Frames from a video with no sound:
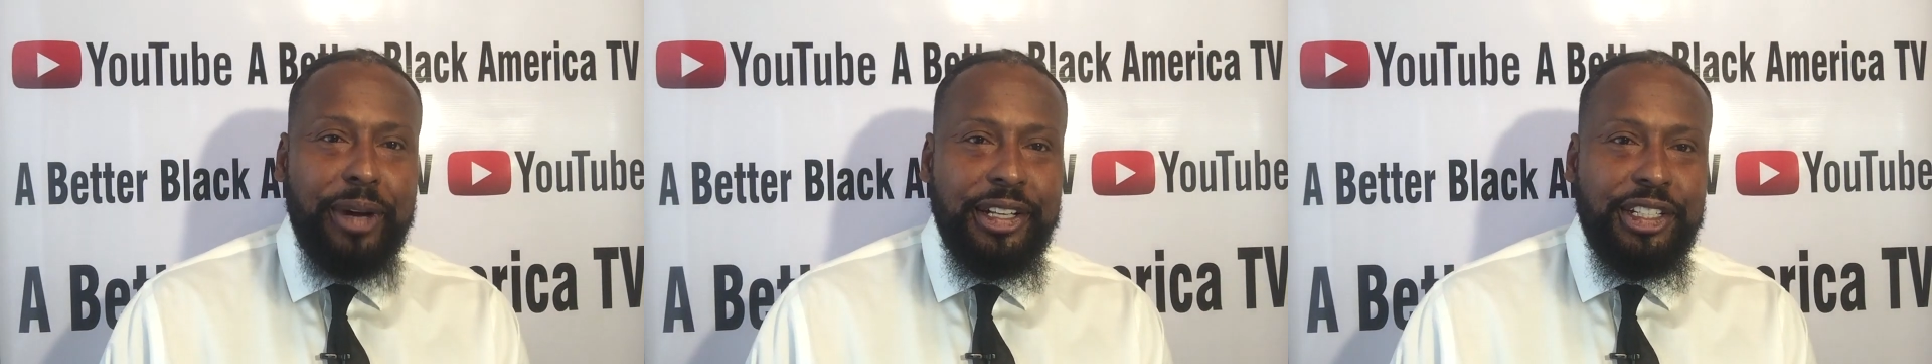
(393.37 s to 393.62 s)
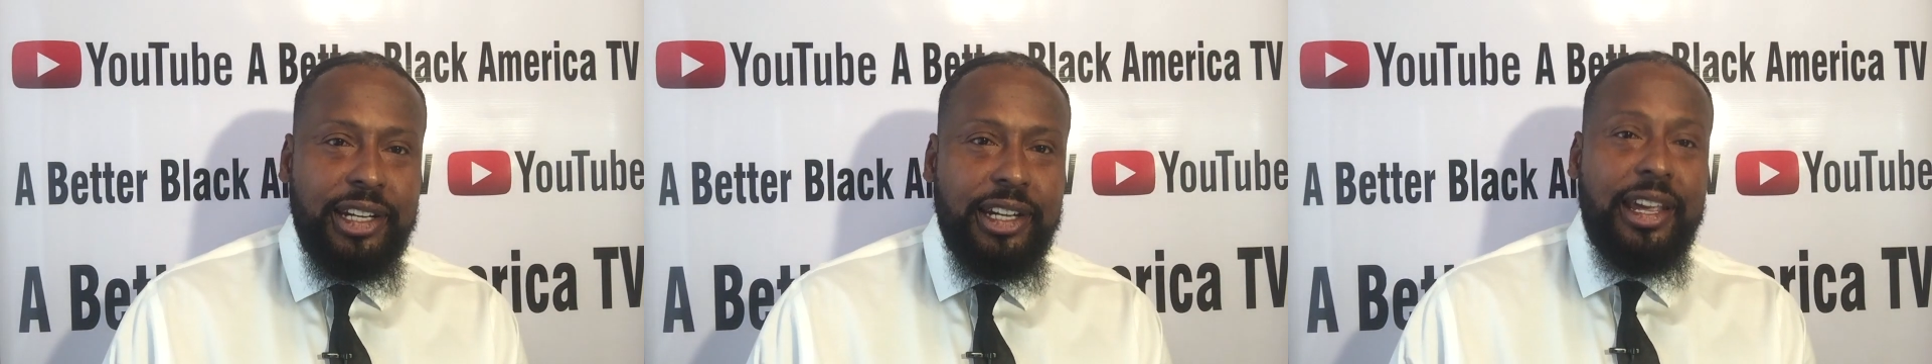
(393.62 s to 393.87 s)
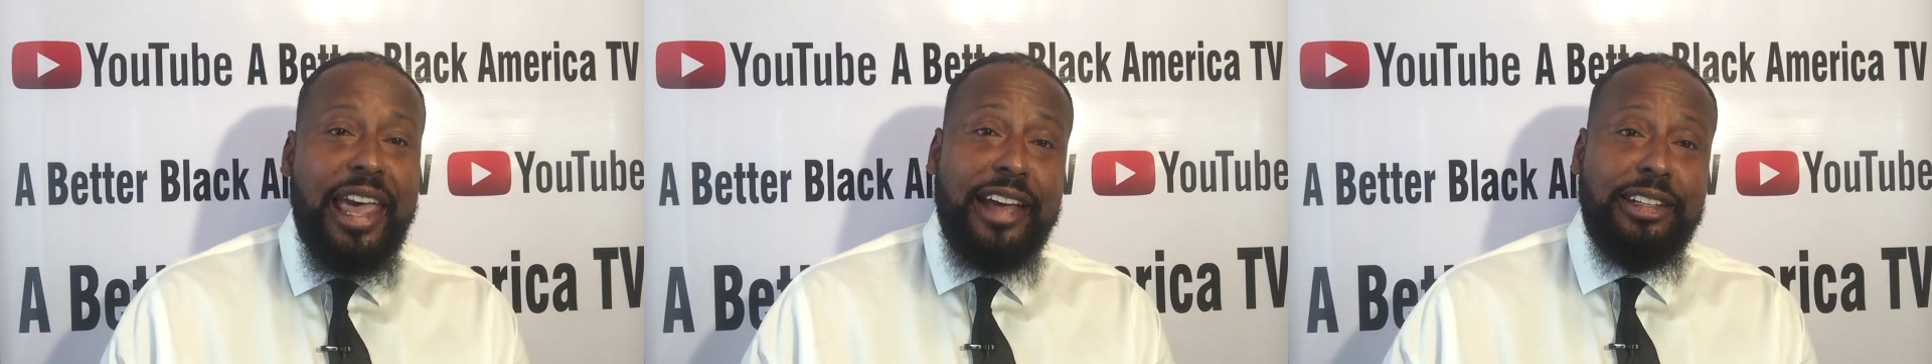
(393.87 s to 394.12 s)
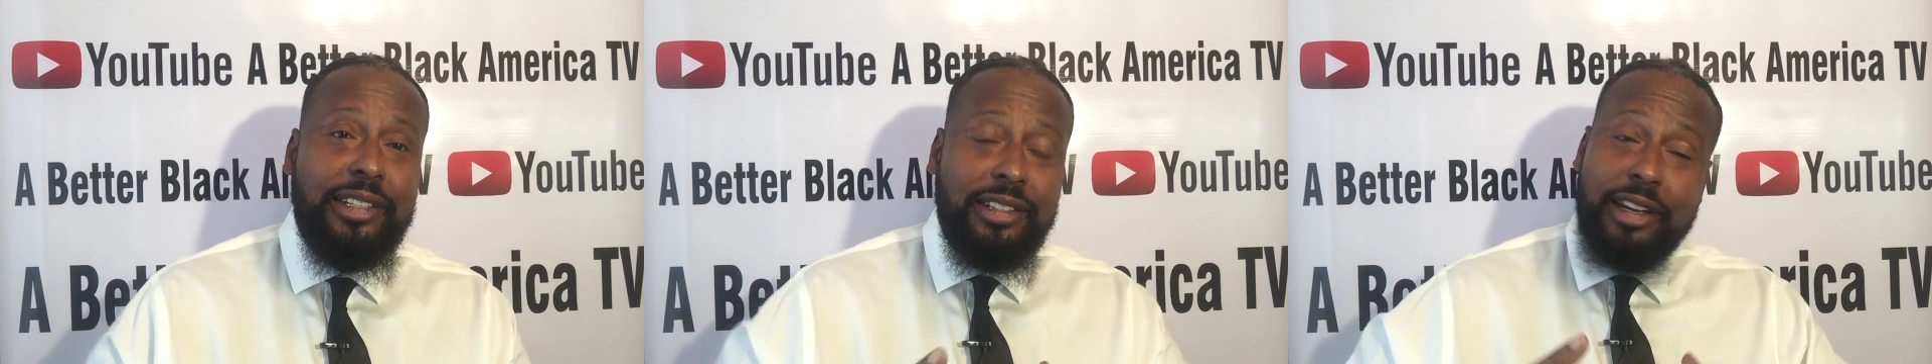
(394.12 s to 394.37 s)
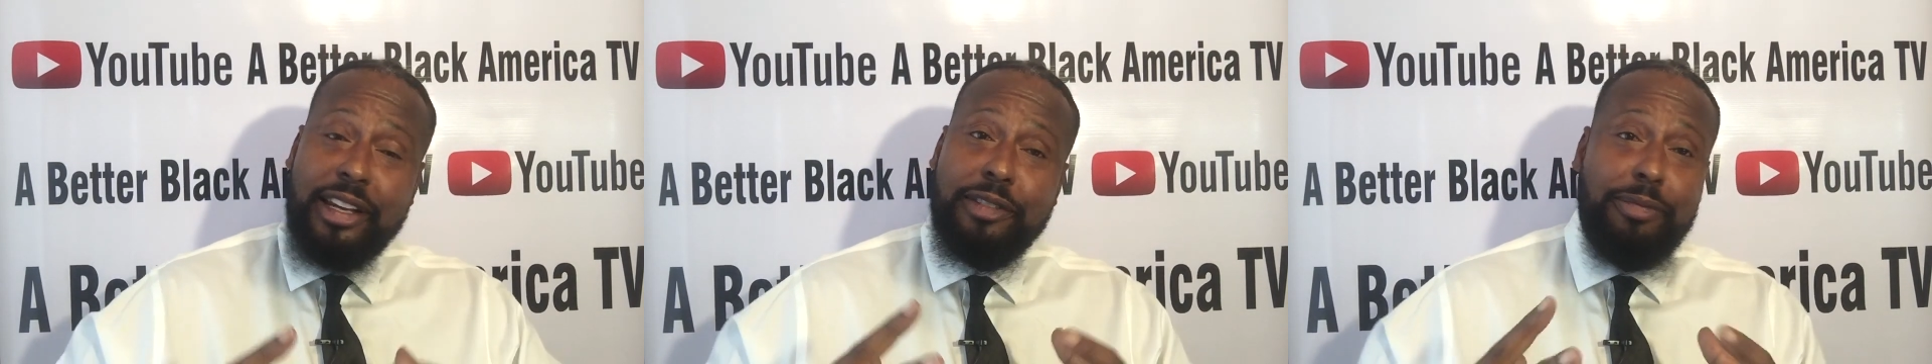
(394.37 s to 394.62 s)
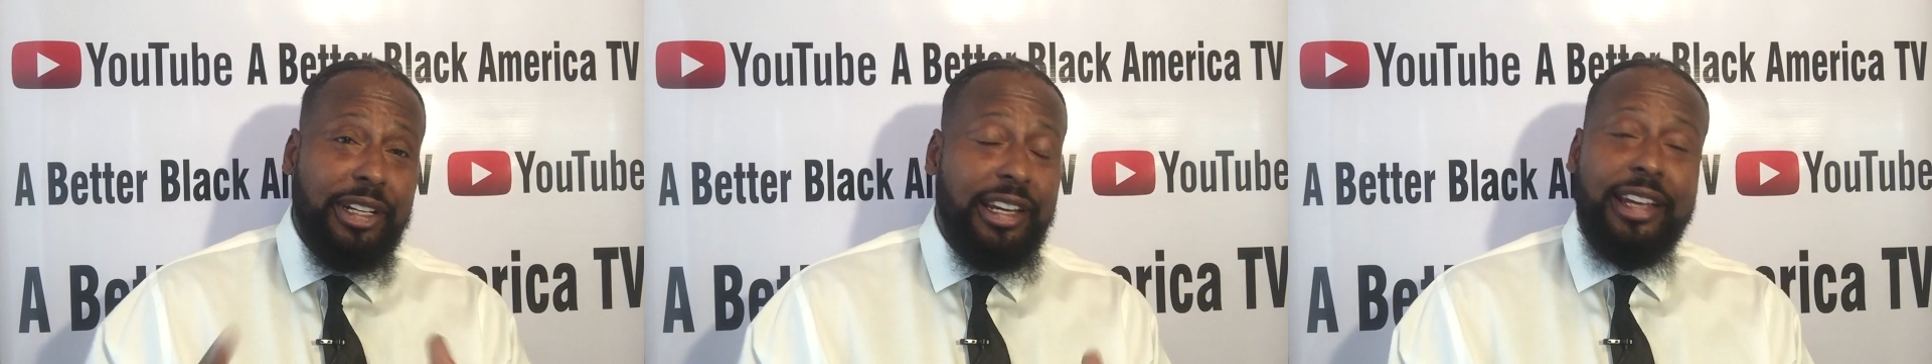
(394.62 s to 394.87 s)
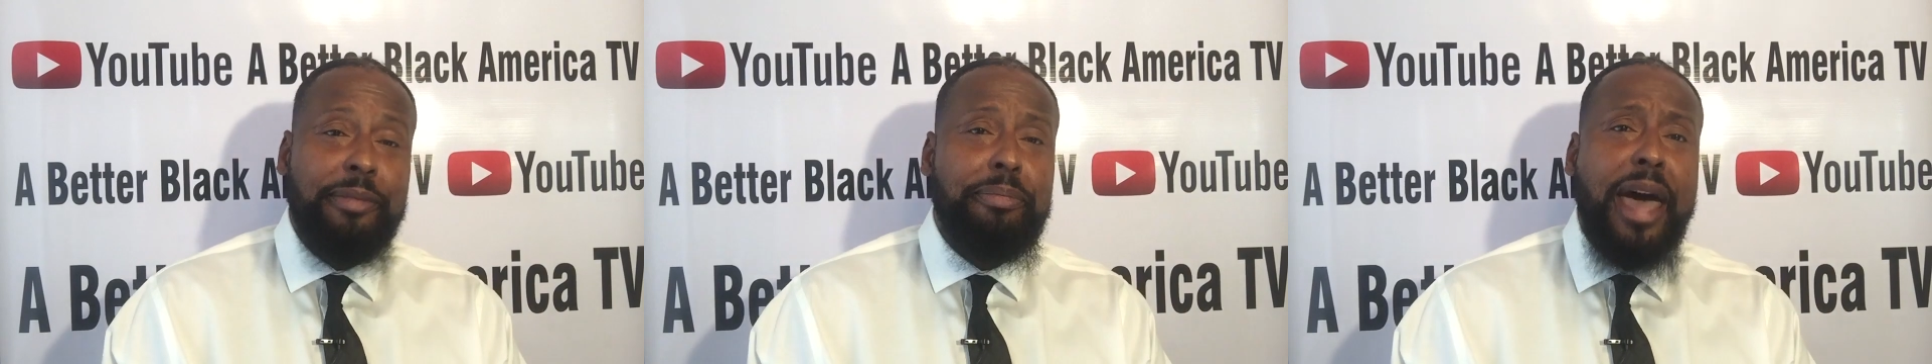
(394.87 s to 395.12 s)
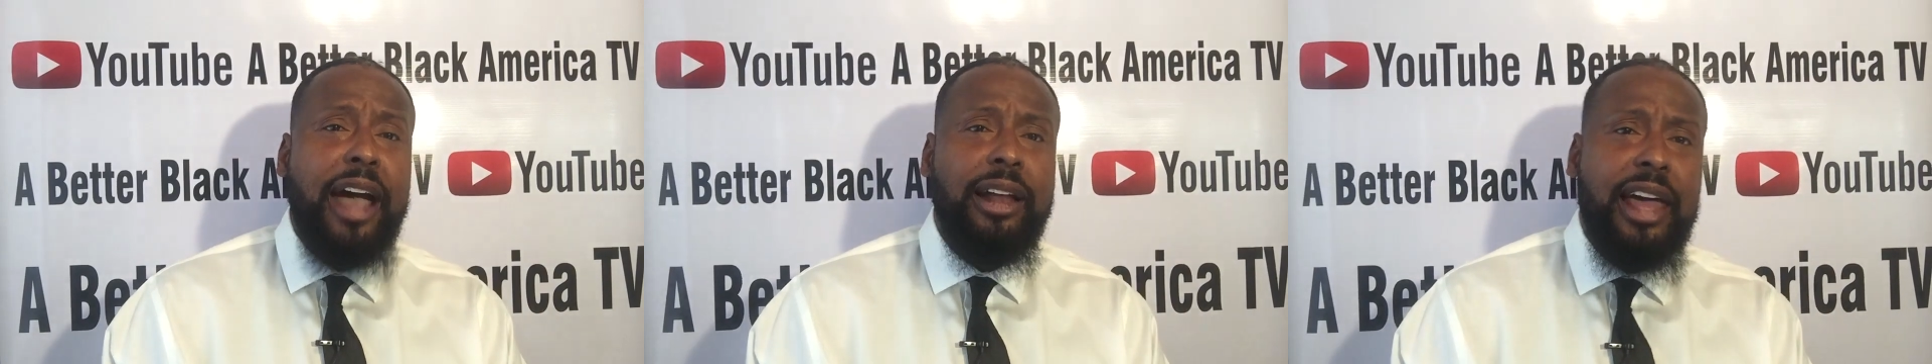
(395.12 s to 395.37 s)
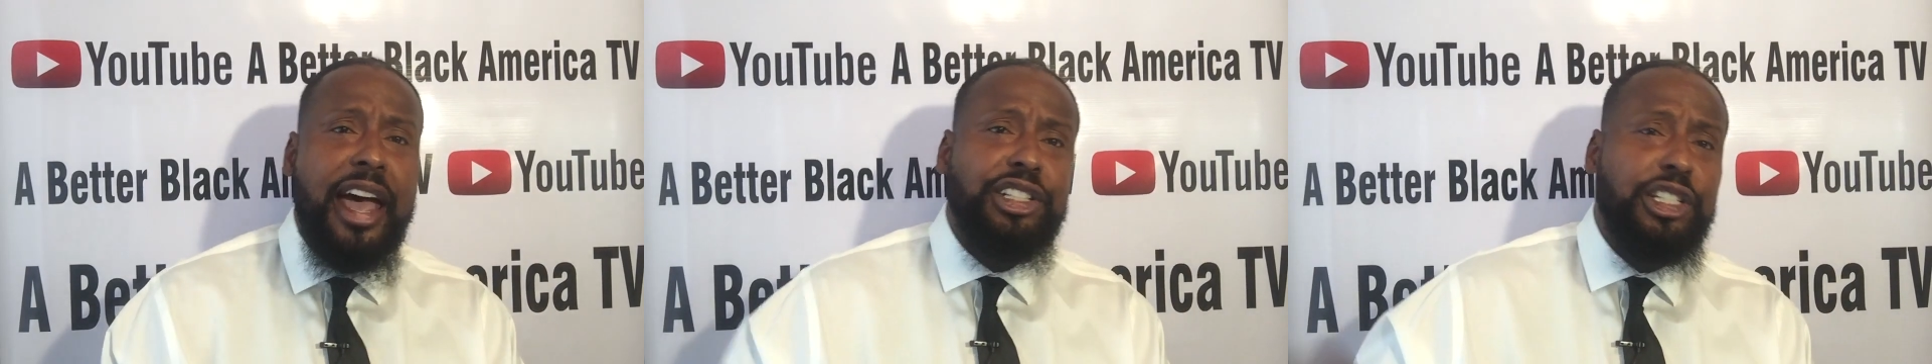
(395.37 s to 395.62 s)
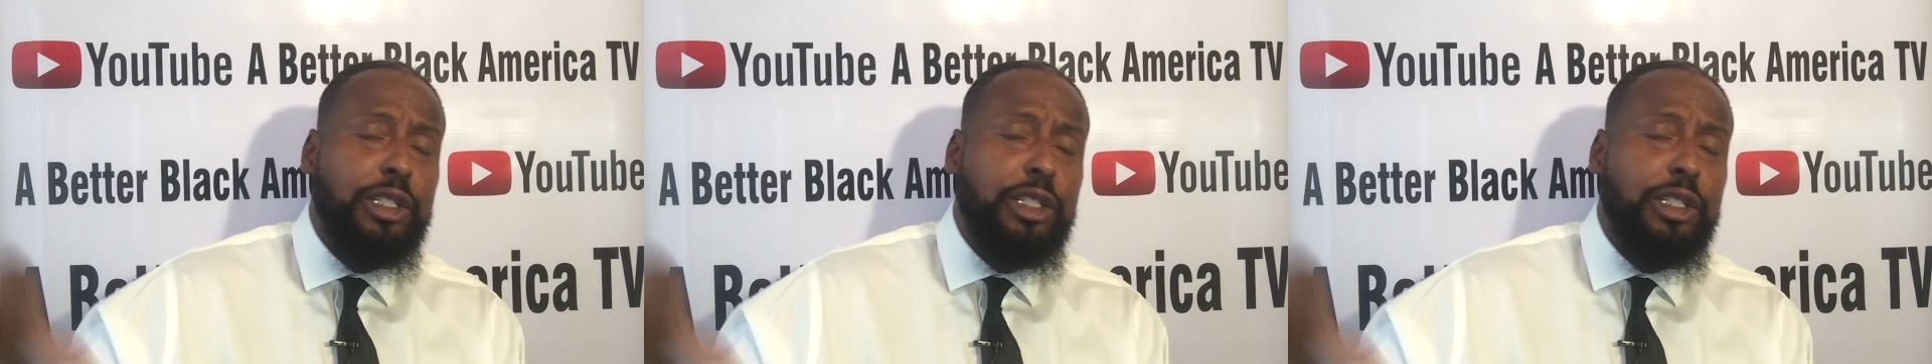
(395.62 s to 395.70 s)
But she has is getting backlash.